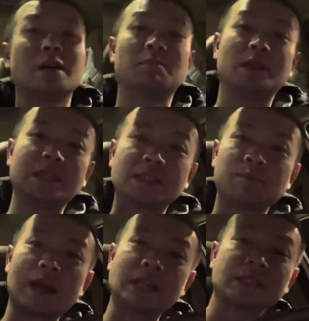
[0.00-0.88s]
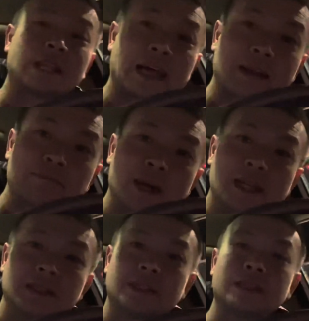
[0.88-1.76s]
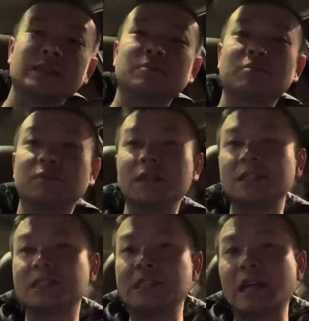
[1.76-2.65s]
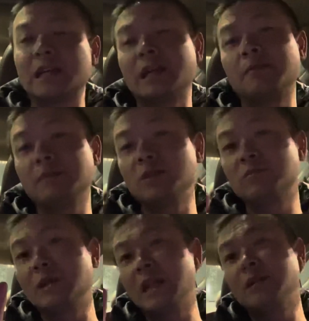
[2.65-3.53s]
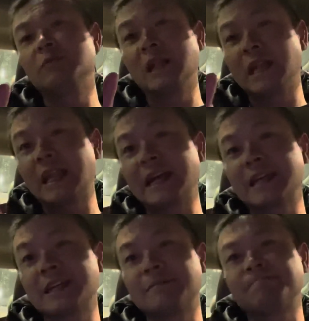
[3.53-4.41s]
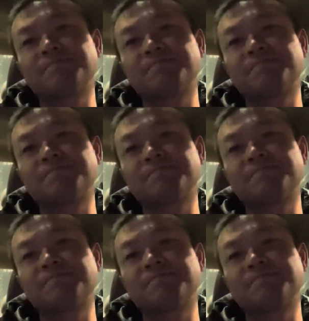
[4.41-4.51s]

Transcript: Please smash the like button please share if you really really like it